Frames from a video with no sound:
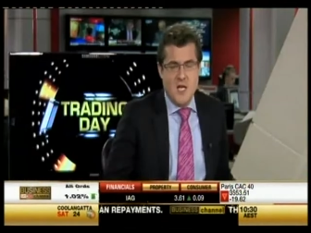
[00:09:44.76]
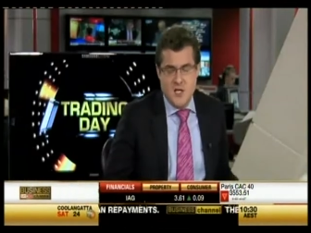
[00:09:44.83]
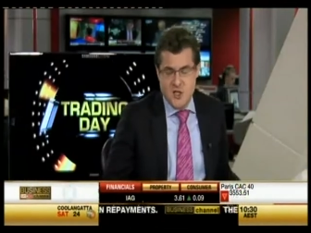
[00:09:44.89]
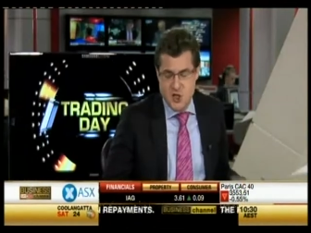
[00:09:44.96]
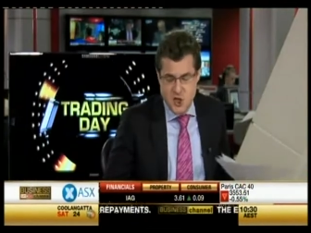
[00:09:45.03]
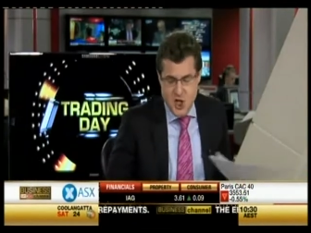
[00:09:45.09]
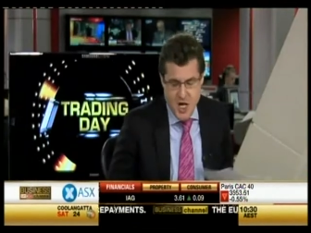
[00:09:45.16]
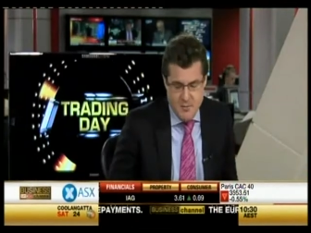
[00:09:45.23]

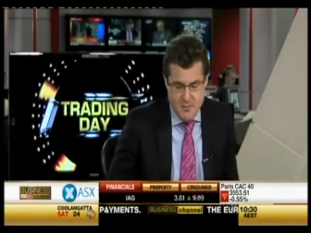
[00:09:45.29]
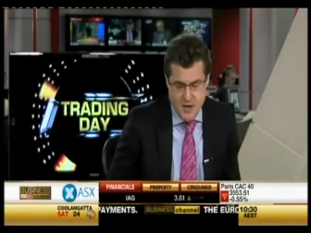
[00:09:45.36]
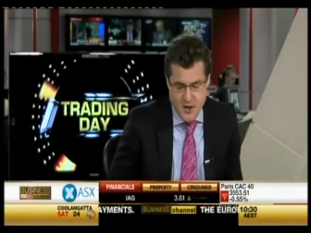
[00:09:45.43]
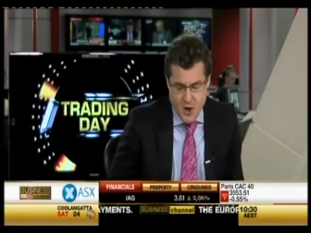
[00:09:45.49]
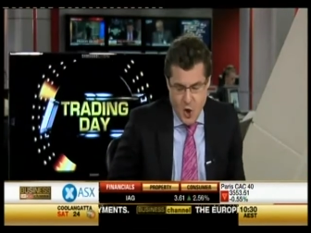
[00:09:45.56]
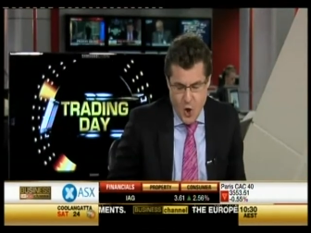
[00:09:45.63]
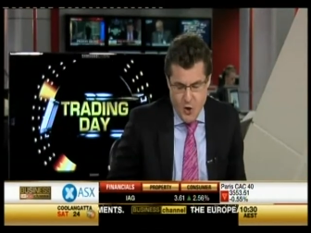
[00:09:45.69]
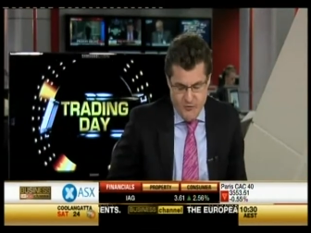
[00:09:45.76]

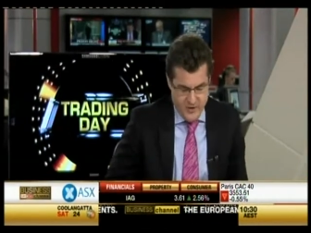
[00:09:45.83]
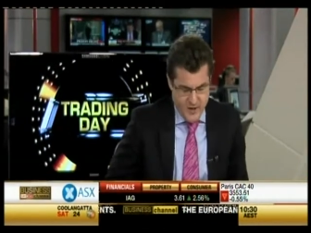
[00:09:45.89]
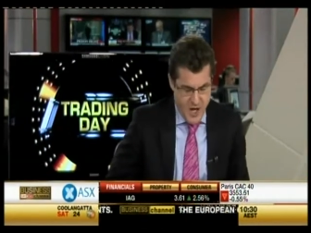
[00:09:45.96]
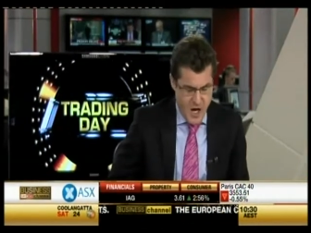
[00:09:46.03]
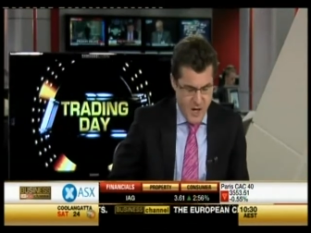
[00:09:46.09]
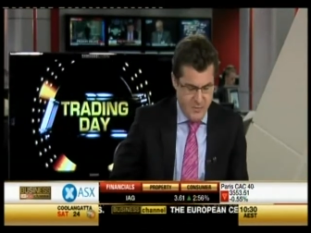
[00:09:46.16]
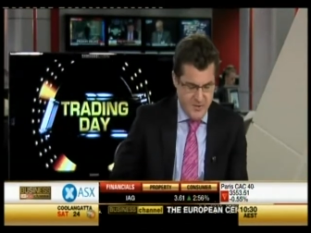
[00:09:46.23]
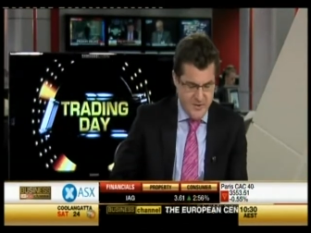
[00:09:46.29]
Chairman of
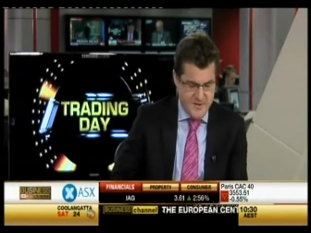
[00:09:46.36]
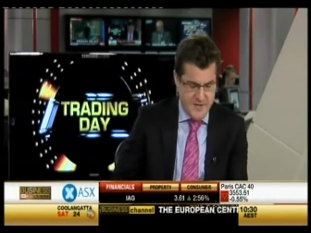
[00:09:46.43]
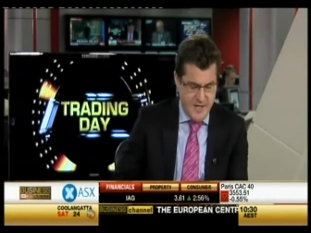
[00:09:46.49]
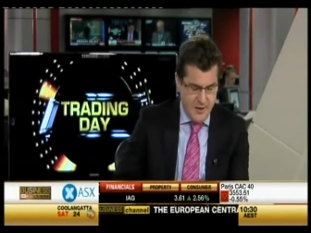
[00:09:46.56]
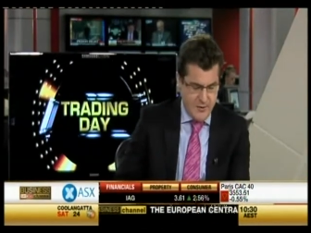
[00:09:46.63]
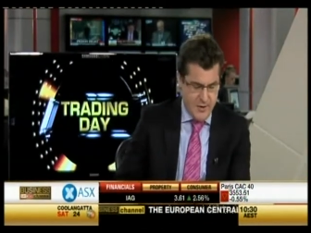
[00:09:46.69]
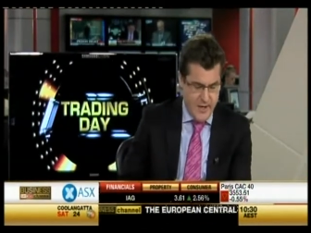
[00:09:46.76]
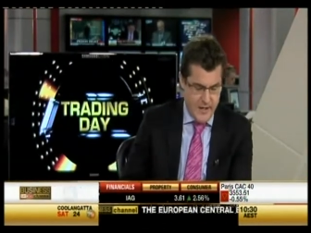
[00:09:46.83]

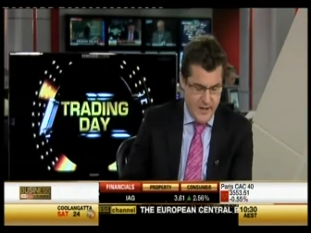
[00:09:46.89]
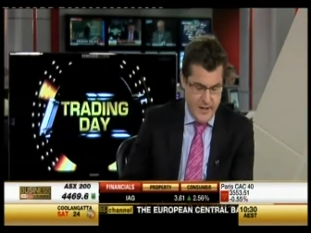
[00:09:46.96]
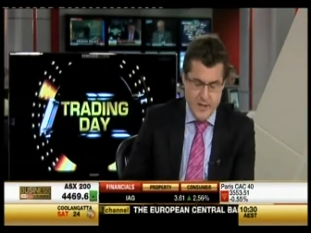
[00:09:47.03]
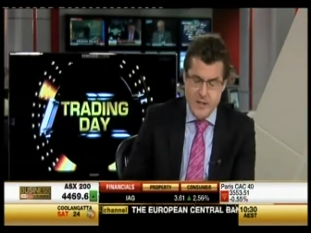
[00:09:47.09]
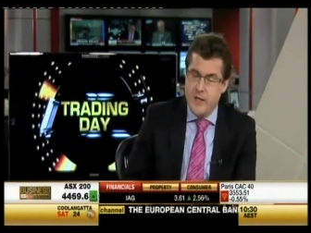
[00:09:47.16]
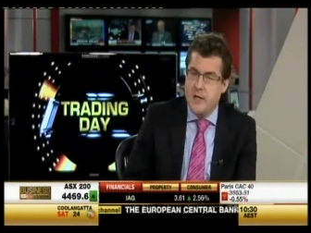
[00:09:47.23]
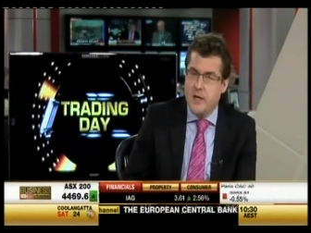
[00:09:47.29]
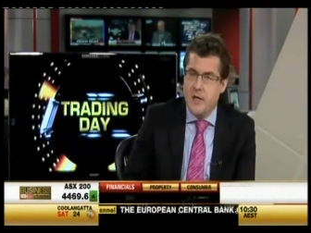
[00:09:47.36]
Carpentaria
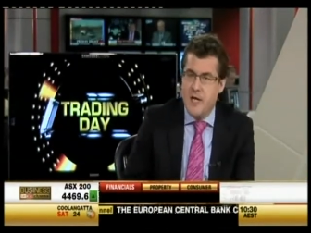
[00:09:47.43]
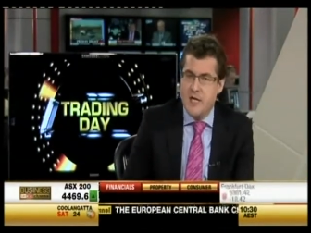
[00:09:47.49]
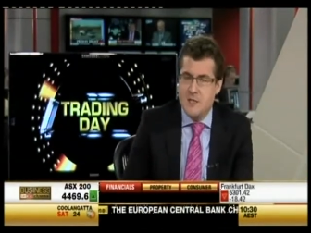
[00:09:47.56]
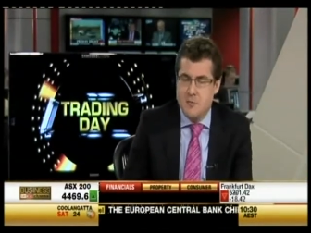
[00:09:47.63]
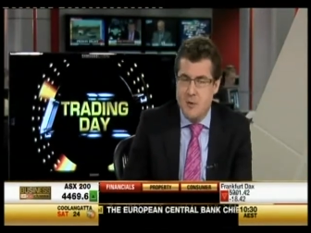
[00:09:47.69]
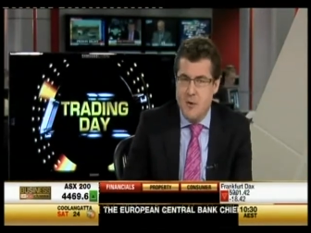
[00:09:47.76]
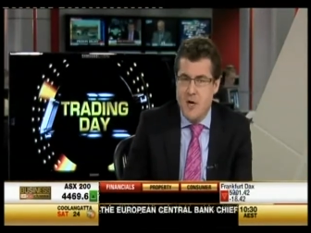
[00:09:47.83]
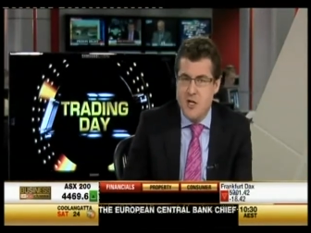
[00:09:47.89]

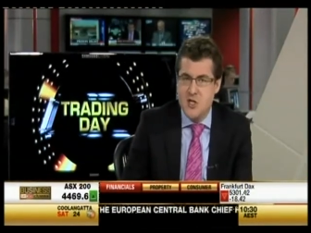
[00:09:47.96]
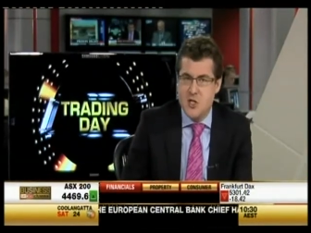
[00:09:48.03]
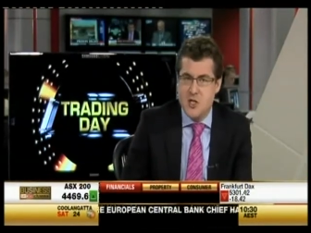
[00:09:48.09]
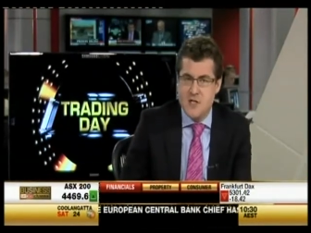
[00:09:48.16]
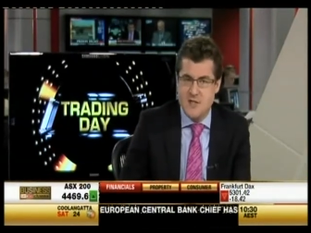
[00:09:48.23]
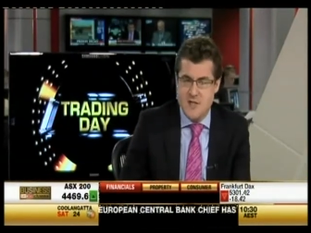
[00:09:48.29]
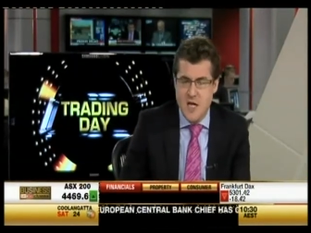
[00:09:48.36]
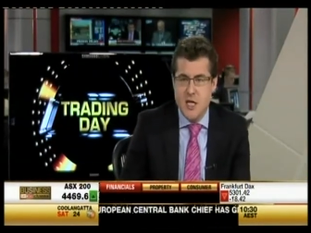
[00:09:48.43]
Exploration,
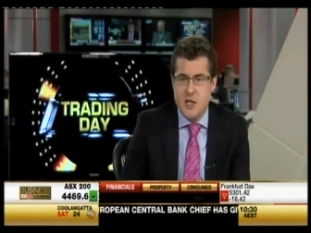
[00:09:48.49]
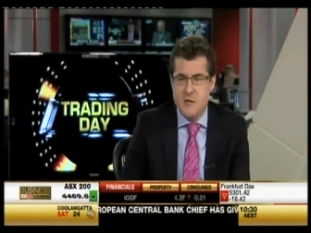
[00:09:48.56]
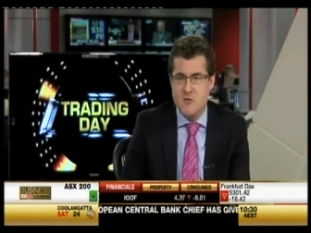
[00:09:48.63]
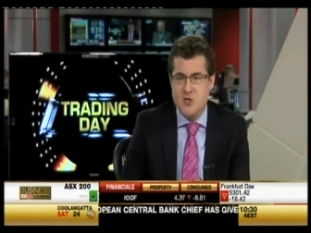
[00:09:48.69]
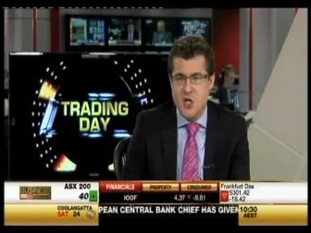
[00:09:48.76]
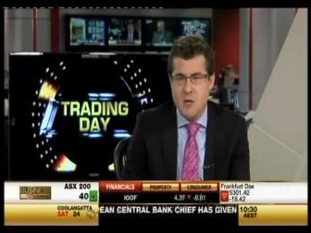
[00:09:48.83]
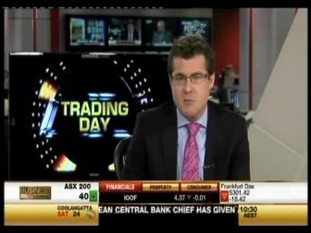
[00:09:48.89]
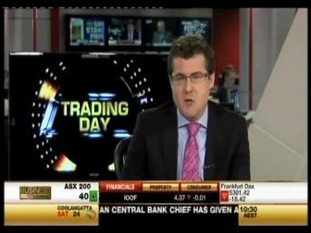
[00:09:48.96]
Executive
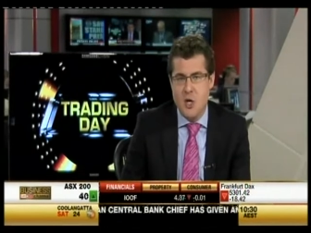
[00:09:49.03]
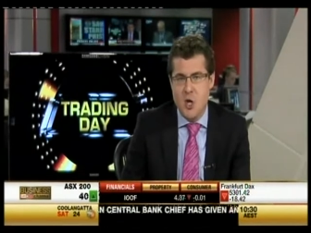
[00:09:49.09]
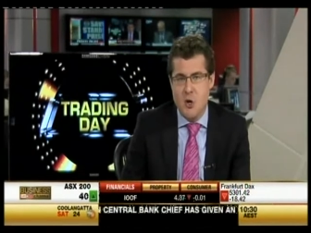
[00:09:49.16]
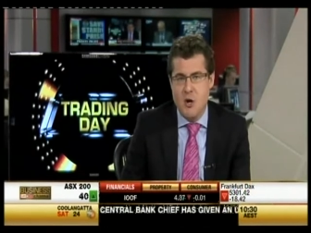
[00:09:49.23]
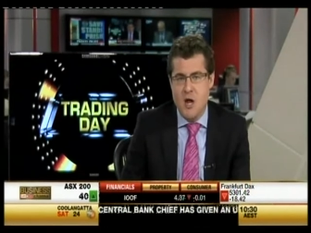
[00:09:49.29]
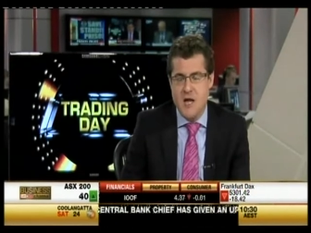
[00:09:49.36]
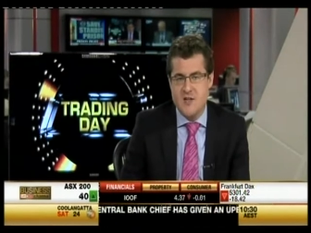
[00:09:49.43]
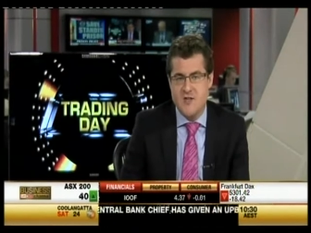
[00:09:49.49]
Chairman no
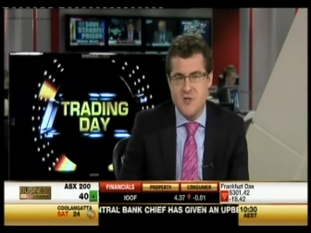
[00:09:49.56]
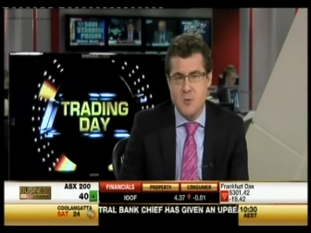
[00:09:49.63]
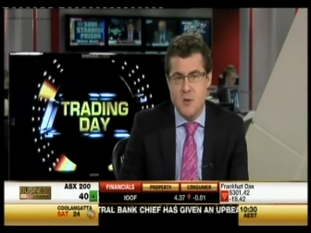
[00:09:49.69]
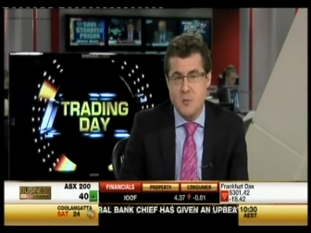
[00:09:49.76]
less.